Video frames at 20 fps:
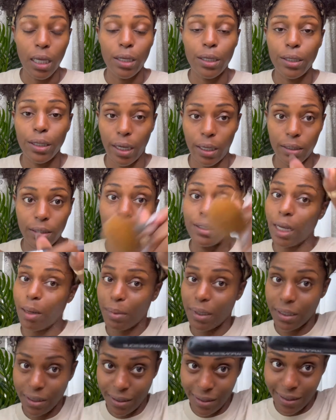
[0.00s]
Yeah,
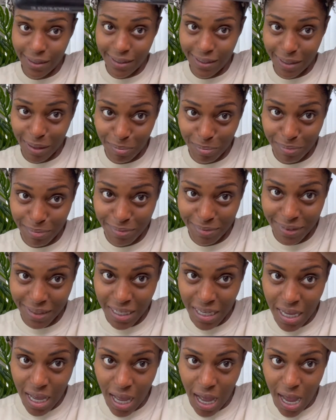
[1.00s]
Japanese something.
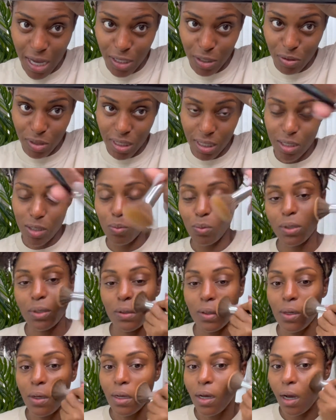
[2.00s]
I use this one
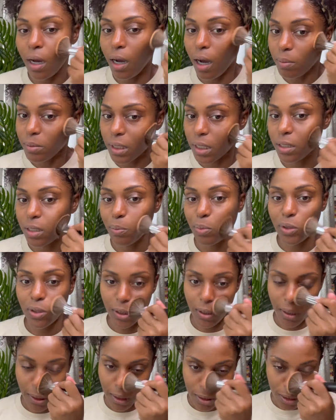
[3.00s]
just to push
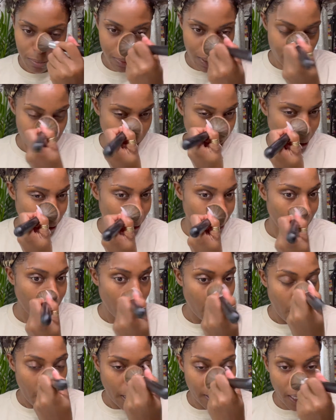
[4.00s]
it into my skin.
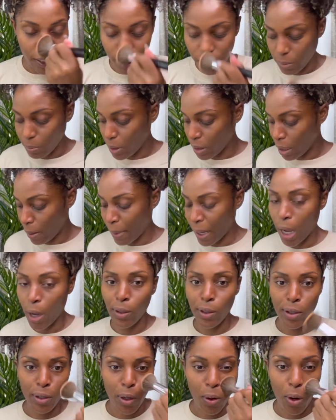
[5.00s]
And I just put the
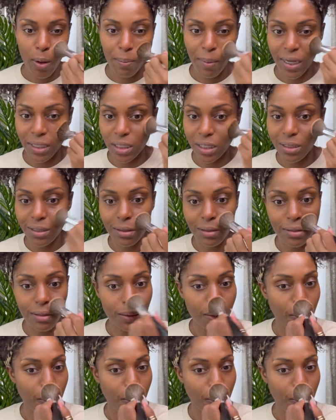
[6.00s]
powder on my cheeks